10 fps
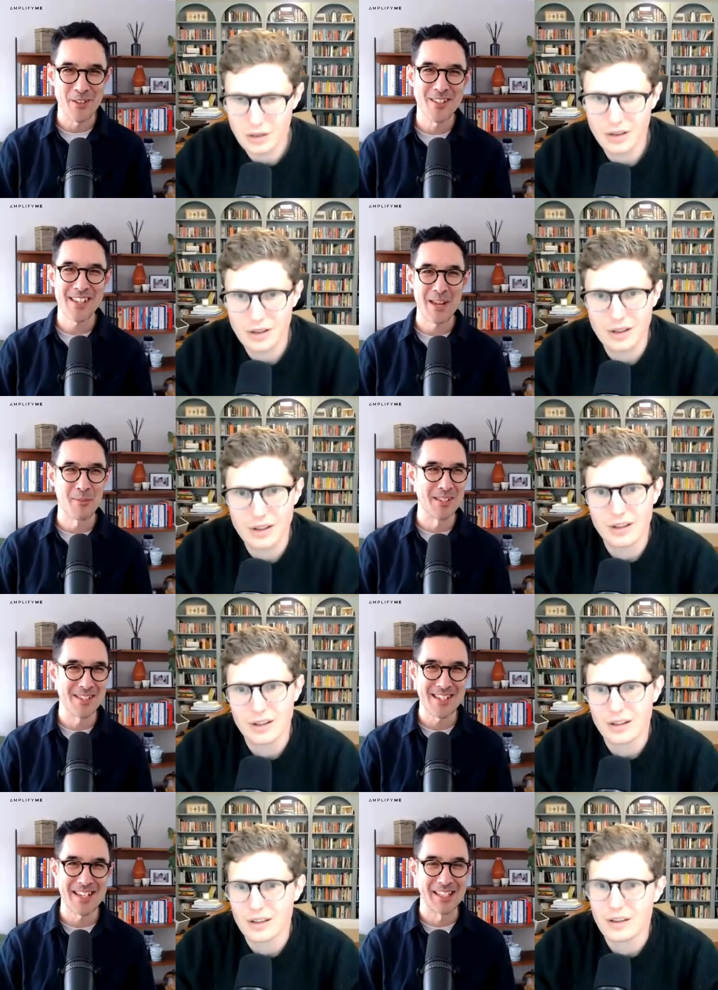Speaker 1: first came on the
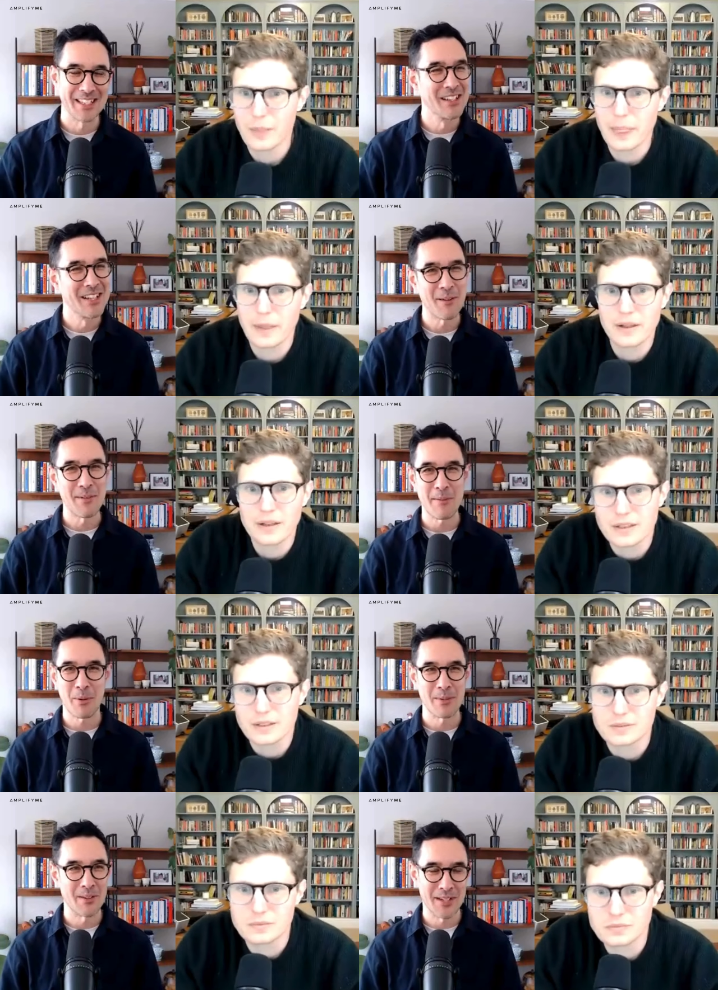scene. I mean, they're
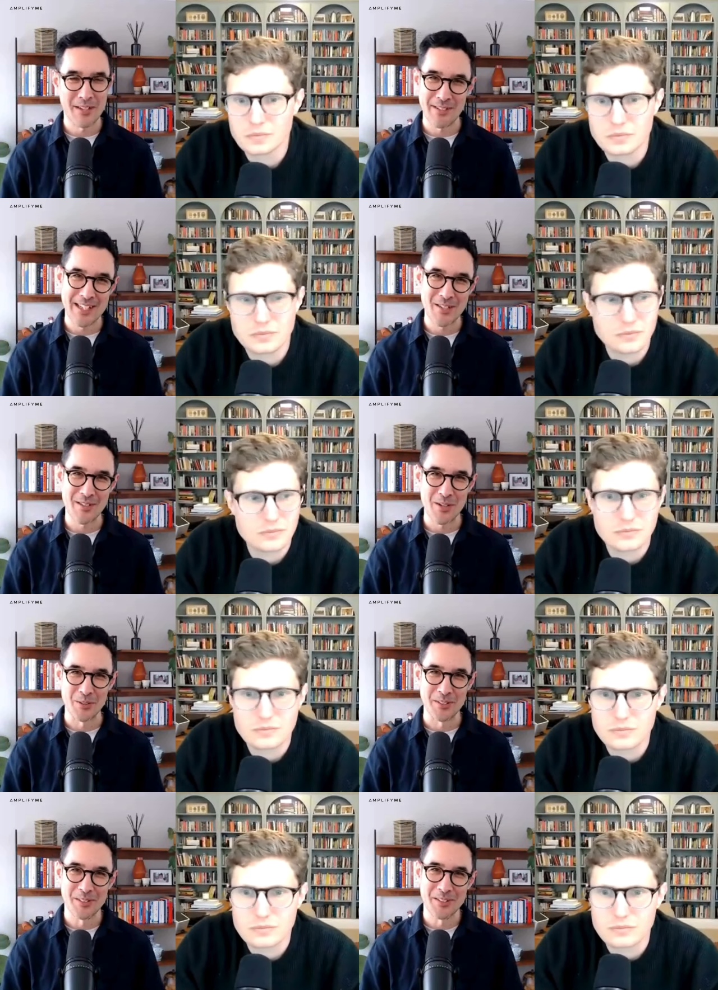probably not even a year
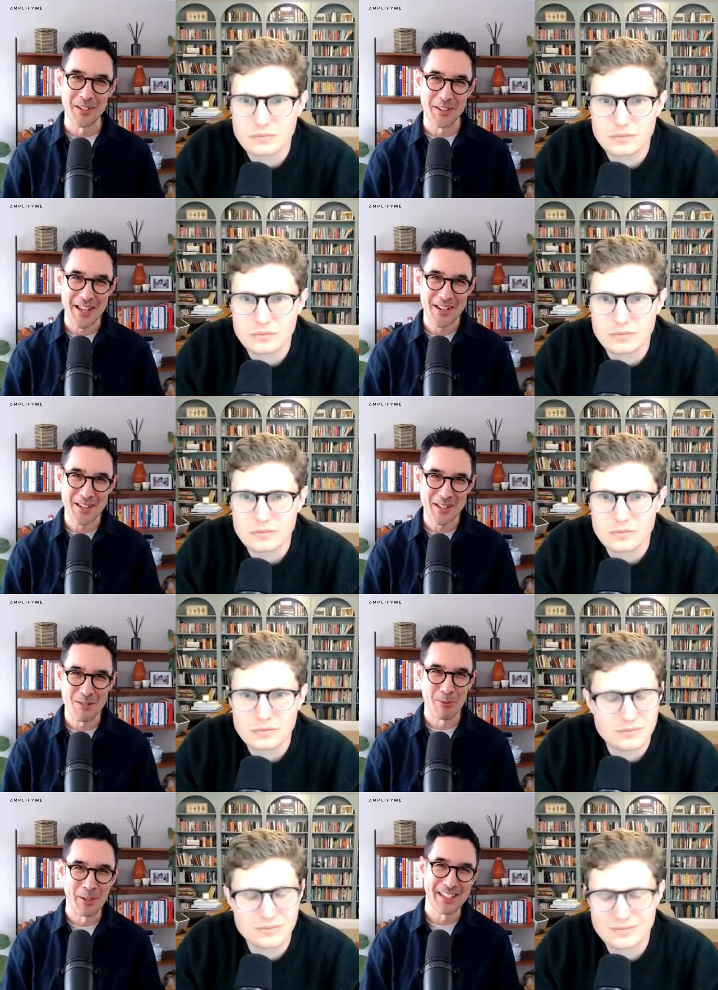old, are they, at this
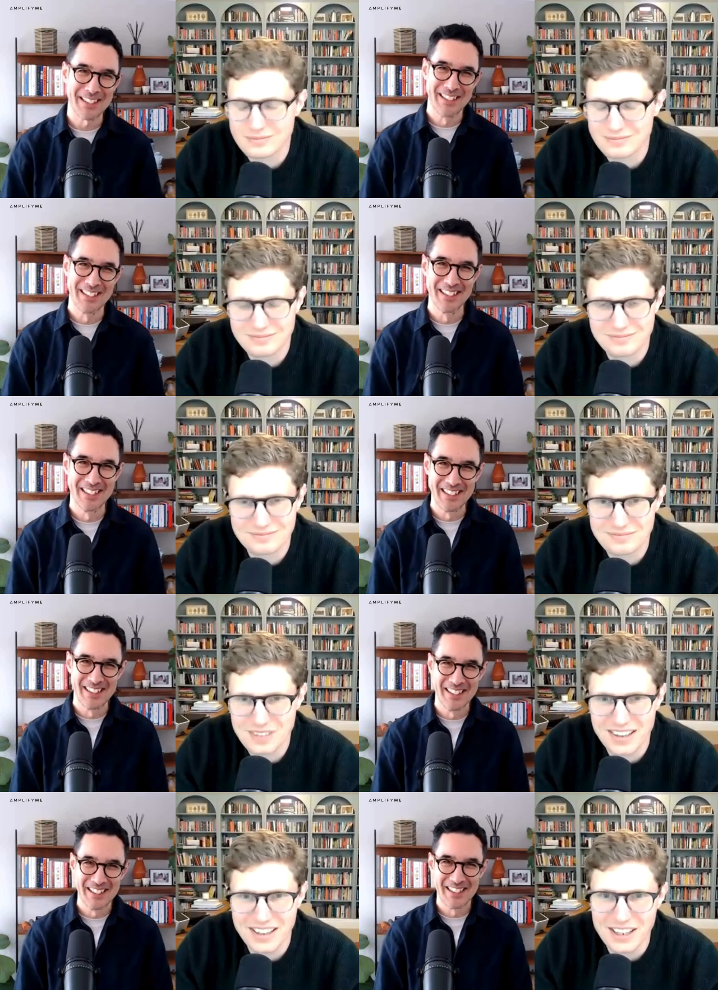point?
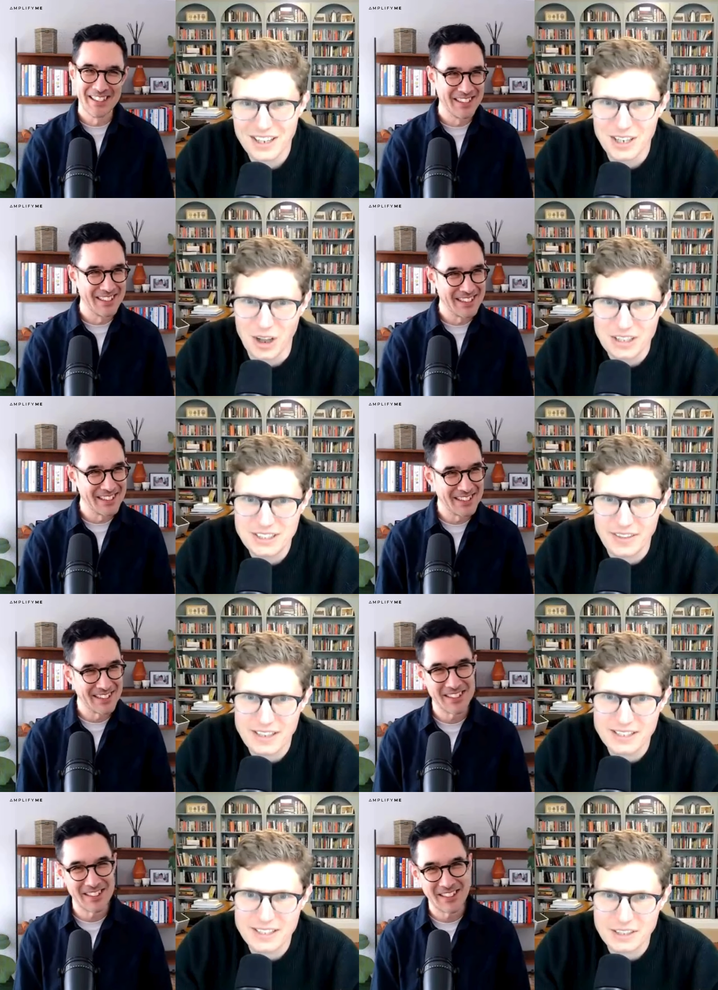
Speaker 2: Look, so
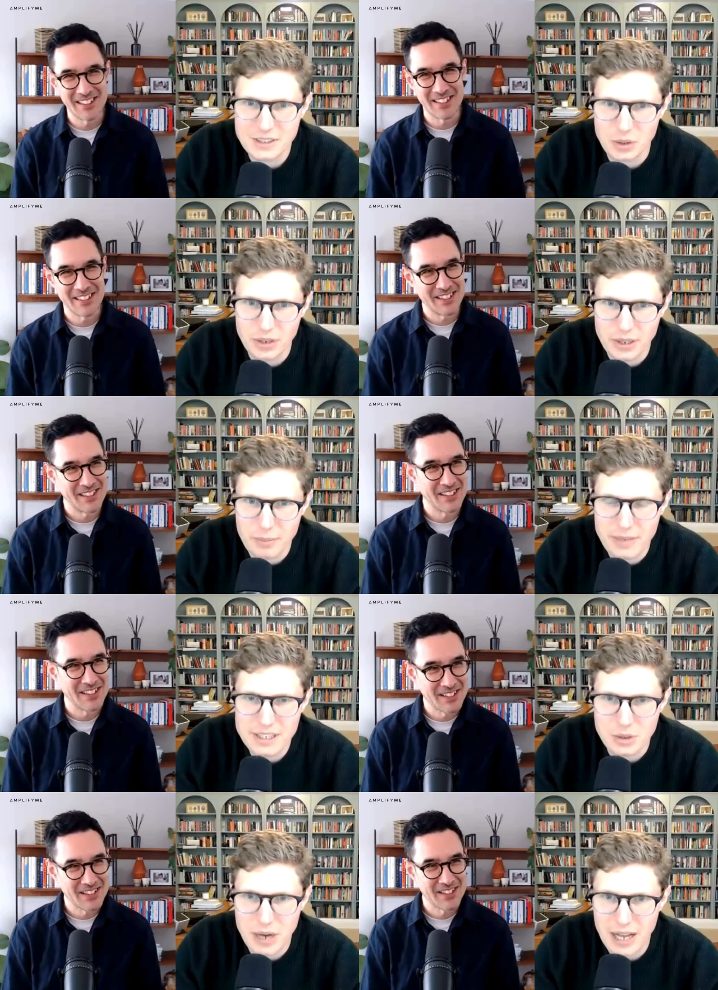this is the story that
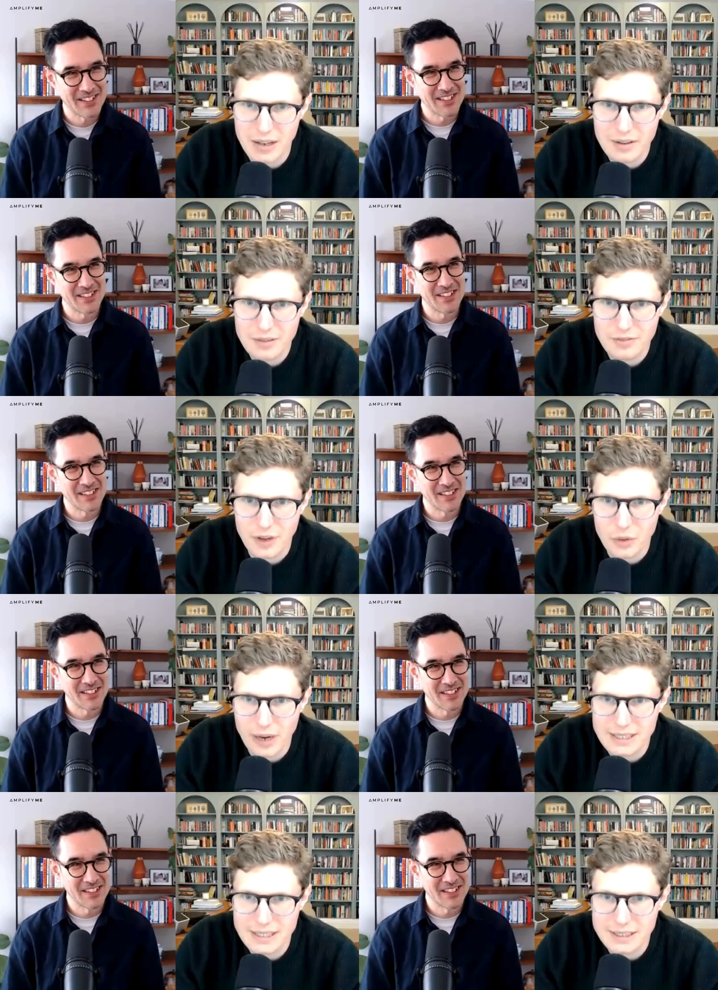Mistral
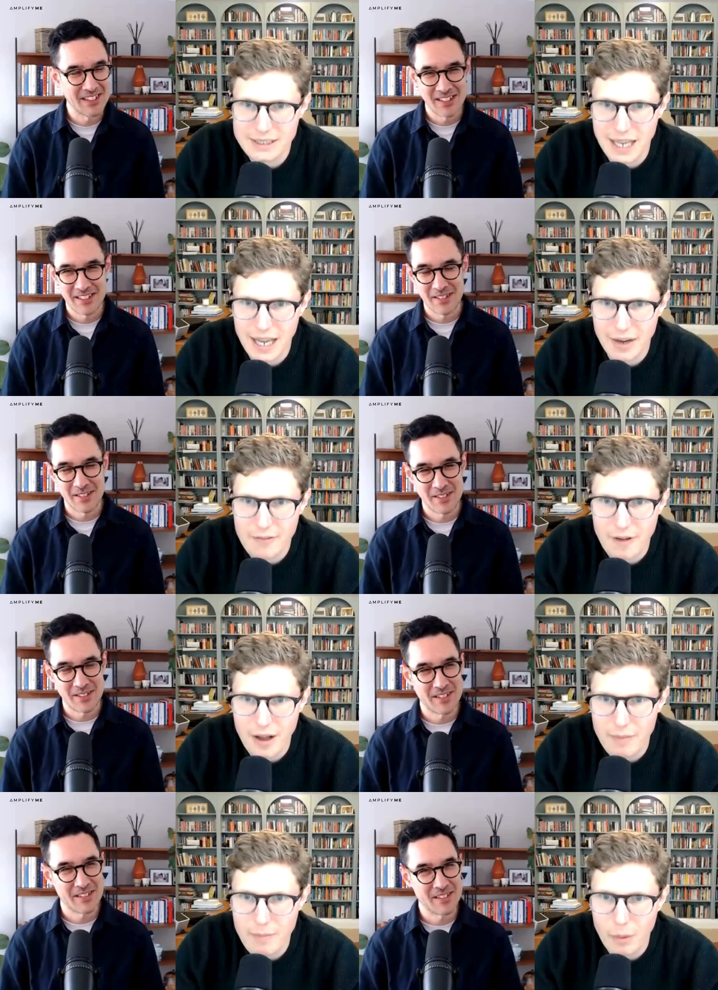fundraises at a
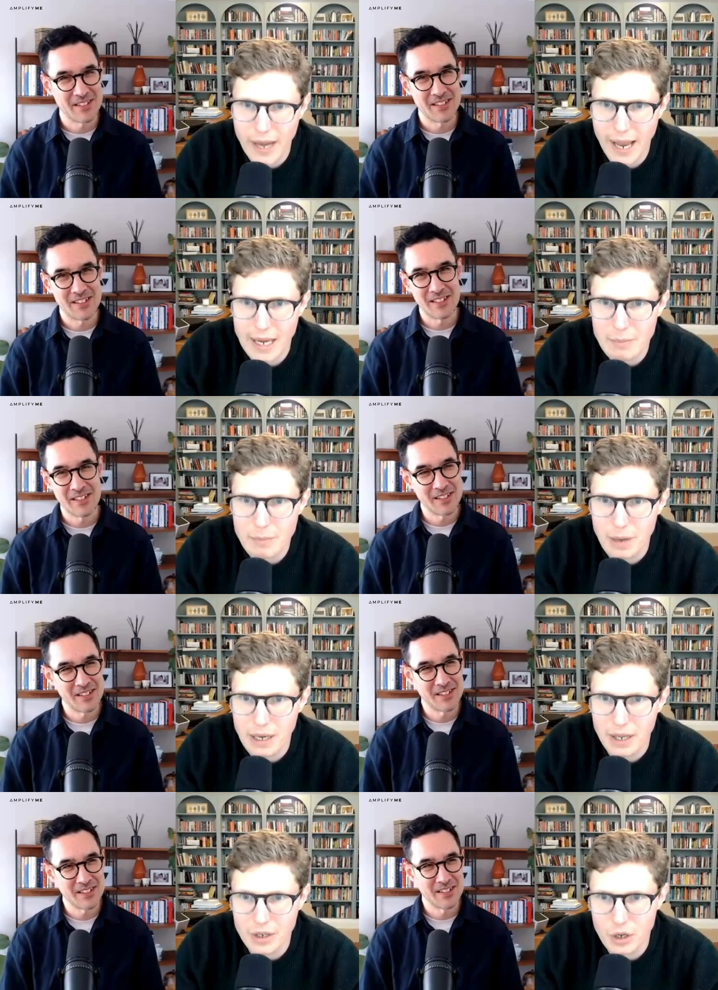five point eight
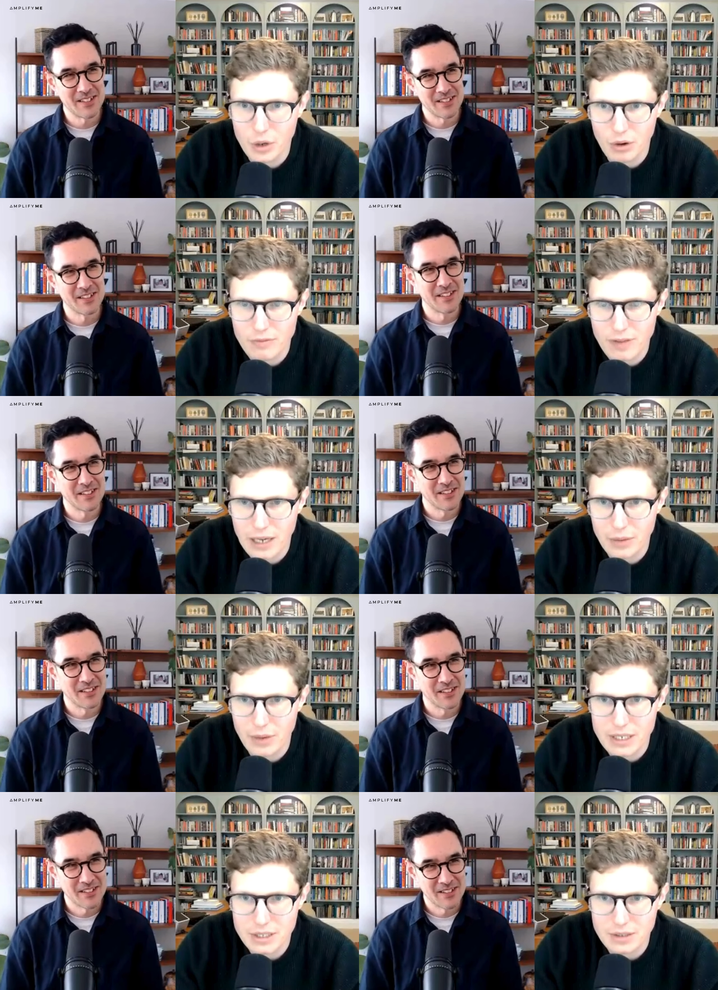billion euro
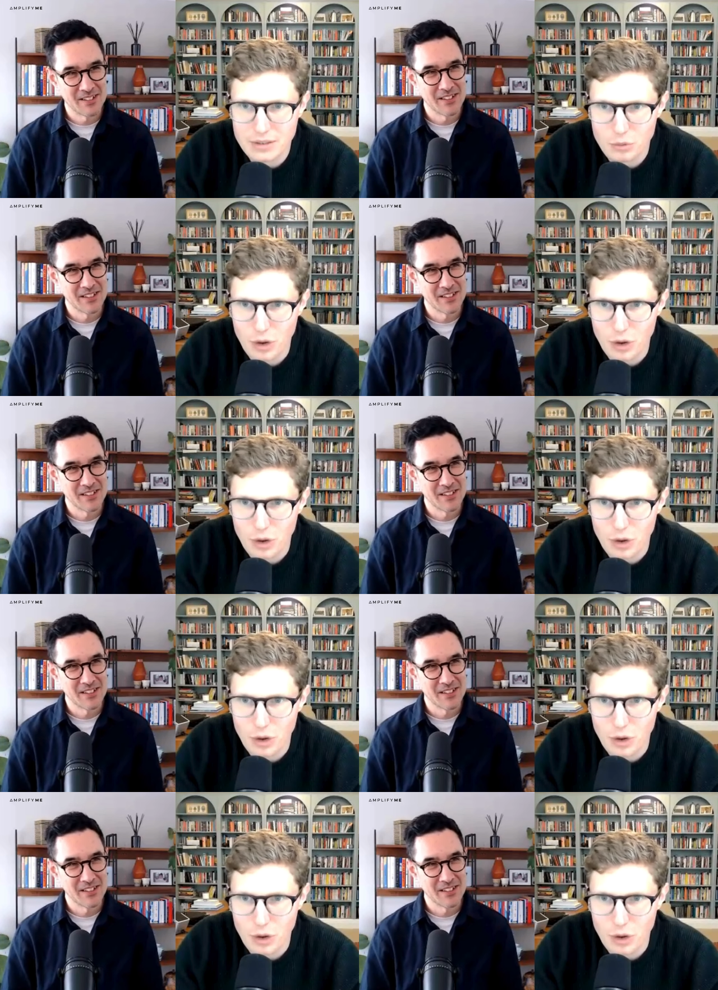valuation,